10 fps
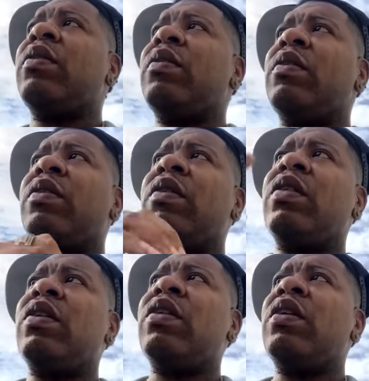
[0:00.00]
let
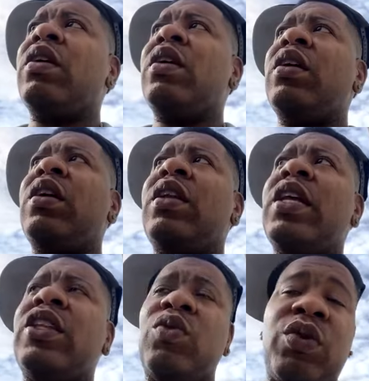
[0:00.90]

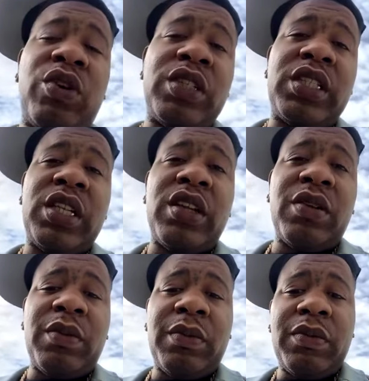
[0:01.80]
the world see them.
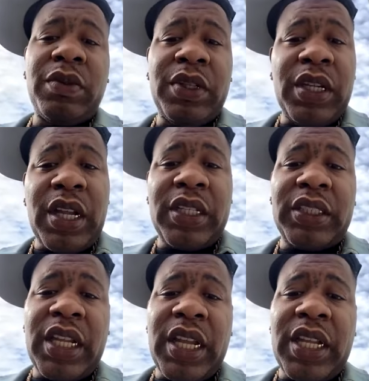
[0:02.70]
You
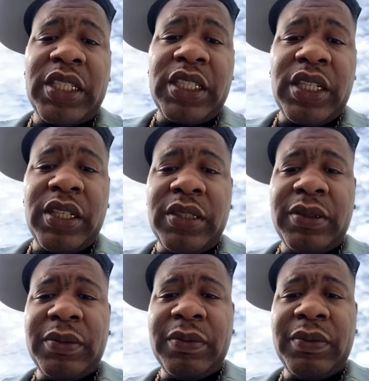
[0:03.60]
understand, G?
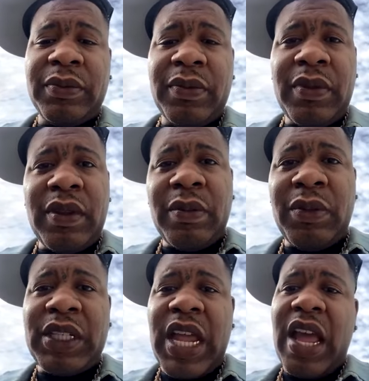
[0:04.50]
But
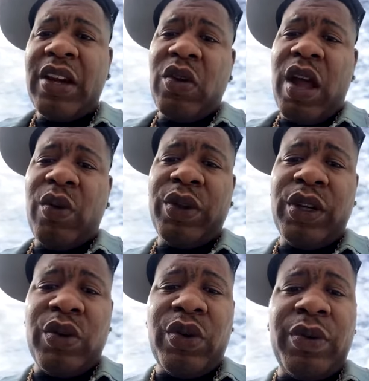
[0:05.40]
y'all know how we do
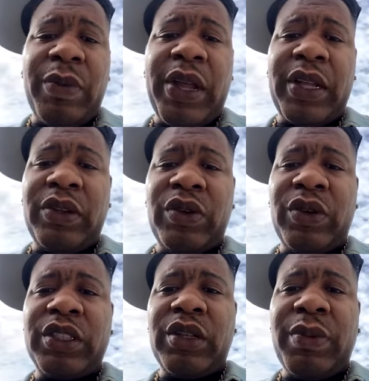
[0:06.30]
it, man. You know what I'm
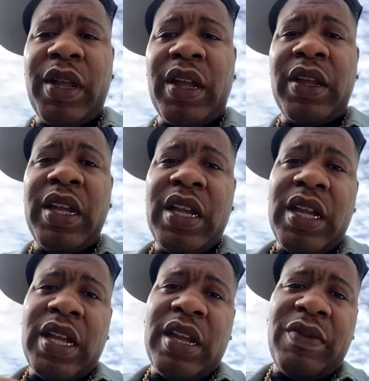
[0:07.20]
talking about?
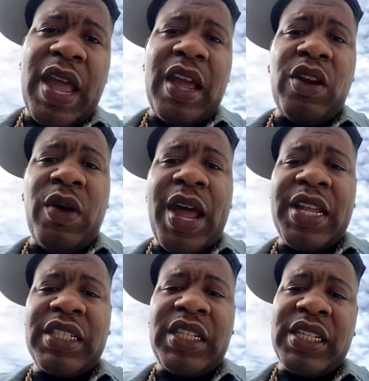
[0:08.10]
If y'all on IG,
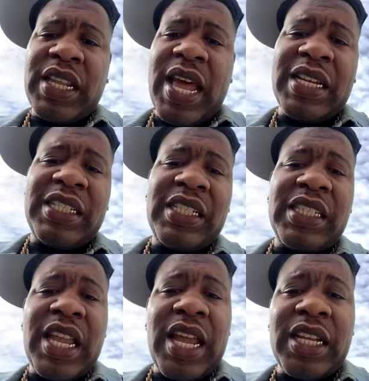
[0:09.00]
it's IG
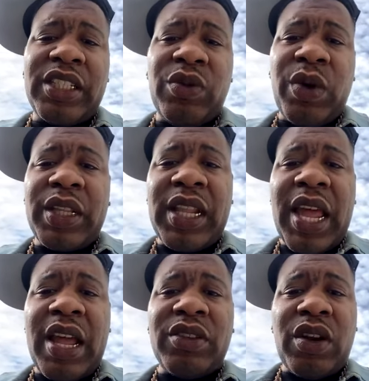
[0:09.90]
Stan
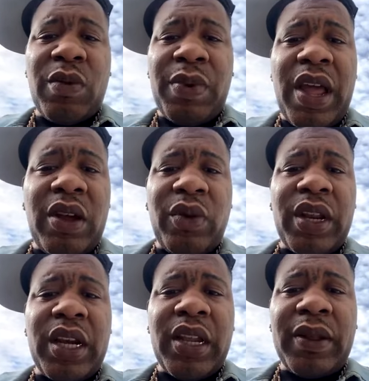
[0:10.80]
G1000 on block right
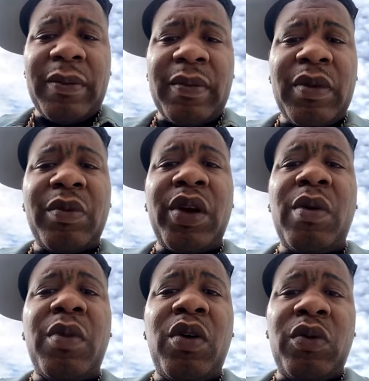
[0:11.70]
now. But I'm
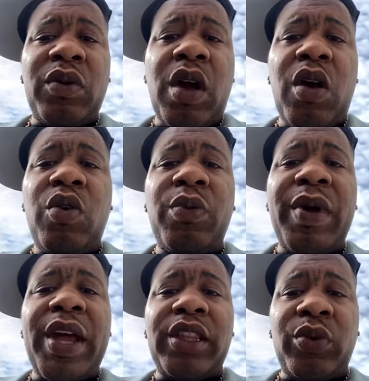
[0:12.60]
on
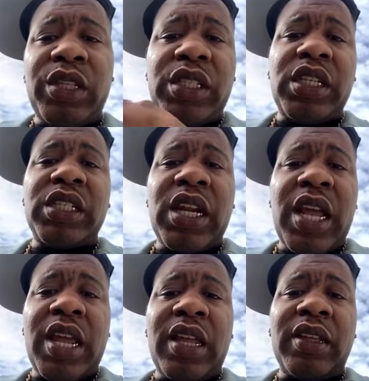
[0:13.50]

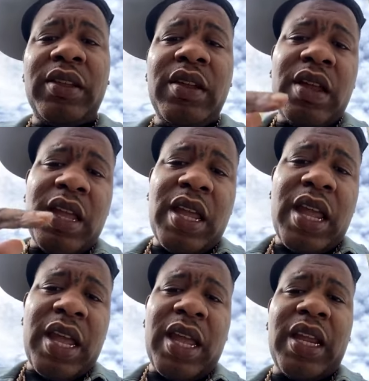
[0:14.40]
OhMane369 and
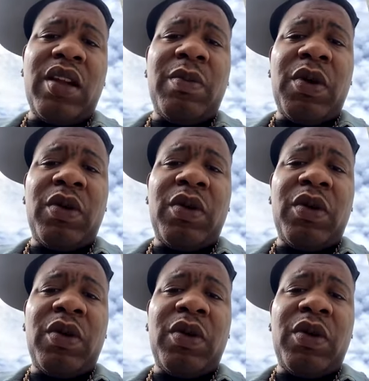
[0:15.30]
I'm on